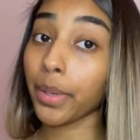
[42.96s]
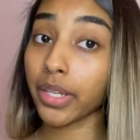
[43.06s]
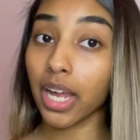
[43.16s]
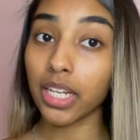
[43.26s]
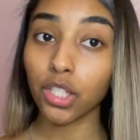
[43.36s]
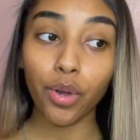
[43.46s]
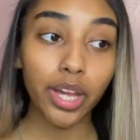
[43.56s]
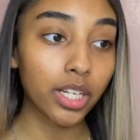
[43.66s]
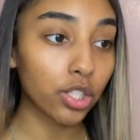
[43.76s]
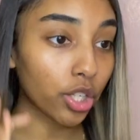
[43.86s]
But yeah, let's go ahead
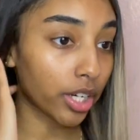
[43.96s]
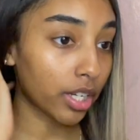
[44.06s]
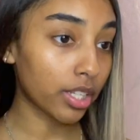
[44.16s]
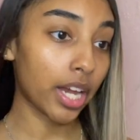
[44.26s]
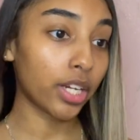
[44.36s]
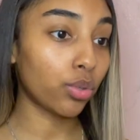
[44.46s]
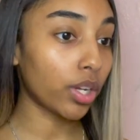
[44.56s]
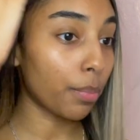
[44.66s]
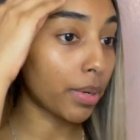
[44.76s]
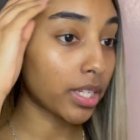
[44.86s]
and get started because I do
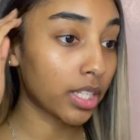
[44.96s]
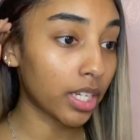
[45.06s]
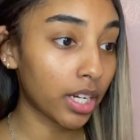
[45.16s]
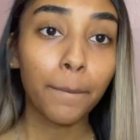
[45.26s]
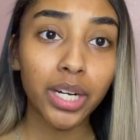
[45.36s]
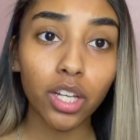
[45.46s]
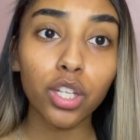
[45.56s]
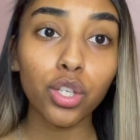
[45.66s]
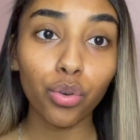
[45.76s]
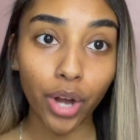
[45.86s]
look busted. But it's
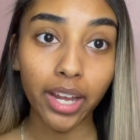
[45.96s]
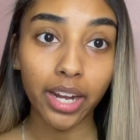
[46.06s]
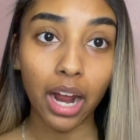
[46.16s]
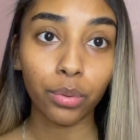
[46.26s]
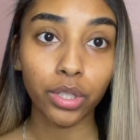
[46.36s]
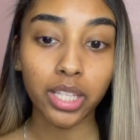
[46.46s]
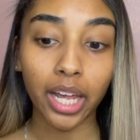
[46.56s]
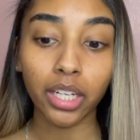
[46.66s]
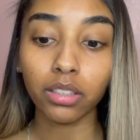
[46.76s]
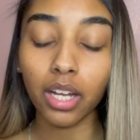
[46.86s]
also crackhead hours.
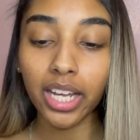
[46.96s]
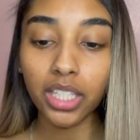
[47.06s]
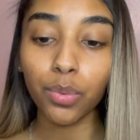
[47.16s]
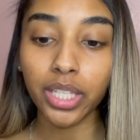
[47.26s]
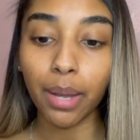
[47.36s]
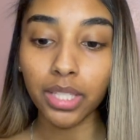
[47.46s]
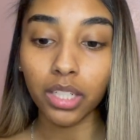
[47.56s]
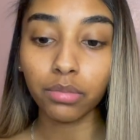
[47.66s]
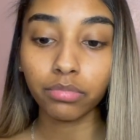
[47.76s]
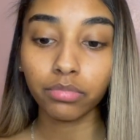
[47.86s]
Like, Alexa, what time is
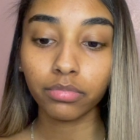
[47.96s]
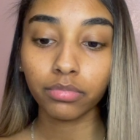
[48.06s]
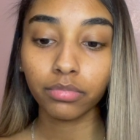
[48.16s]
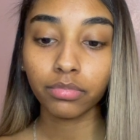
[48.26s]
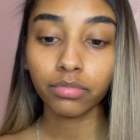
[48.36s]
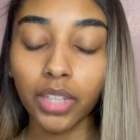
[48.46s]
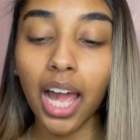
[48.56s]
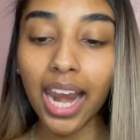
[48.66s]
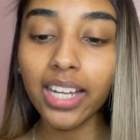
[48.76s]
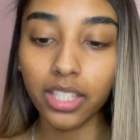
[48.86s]
it?
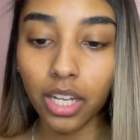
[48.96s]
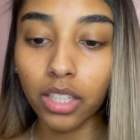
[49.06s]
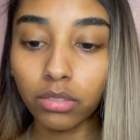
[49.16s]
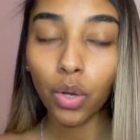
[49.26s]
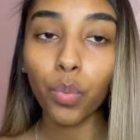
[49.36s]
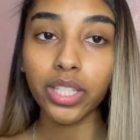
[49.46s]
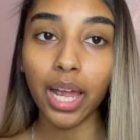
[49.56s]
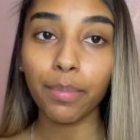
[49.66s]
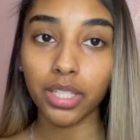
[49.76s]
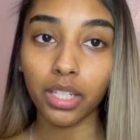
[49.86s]
Alexa, what
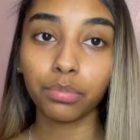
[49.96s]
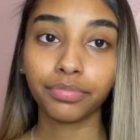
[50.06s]
time is it?